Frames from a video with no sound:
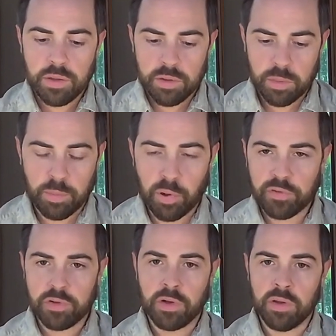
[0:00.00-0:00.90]
the
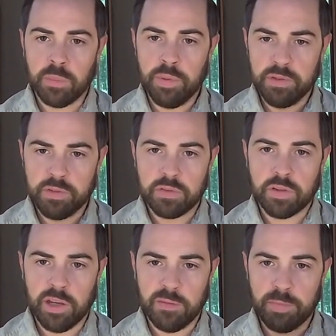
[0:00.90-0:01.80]
personal and the business
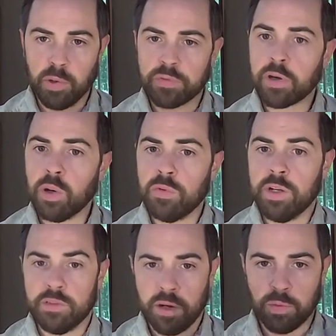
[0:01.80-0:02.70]
life post COVID
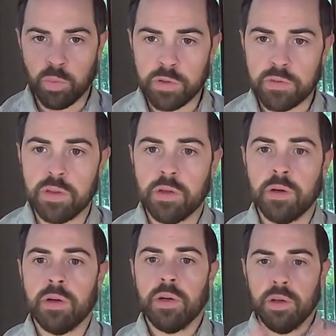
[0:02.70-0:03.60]
as everyone's in
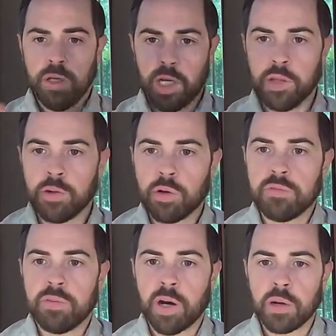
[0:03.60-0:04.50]
their
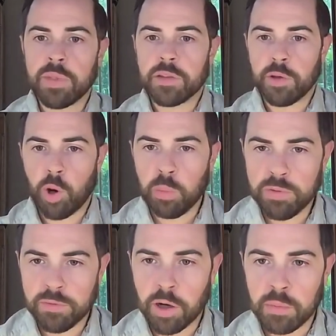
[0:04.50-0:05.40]
environment, their home
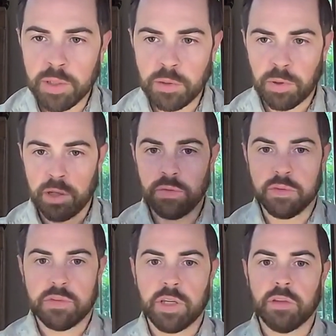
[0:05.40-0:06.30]
environment. You probably
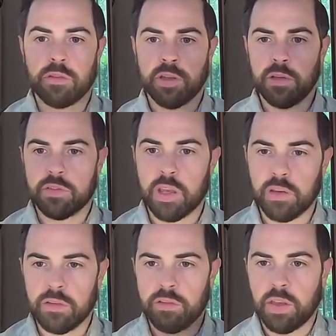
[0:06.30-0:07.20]
could
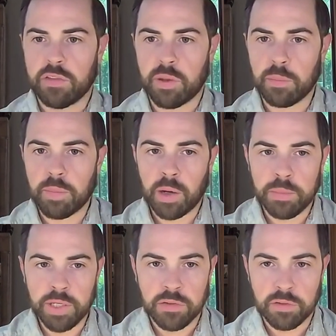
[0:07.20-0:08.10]
say something about
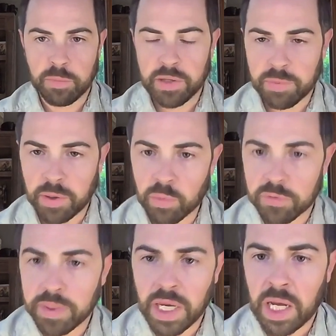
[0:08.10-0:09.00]
me just based on what's
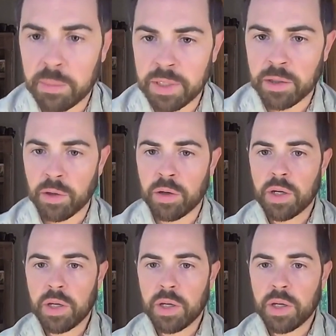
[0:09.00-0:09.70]
behind me, or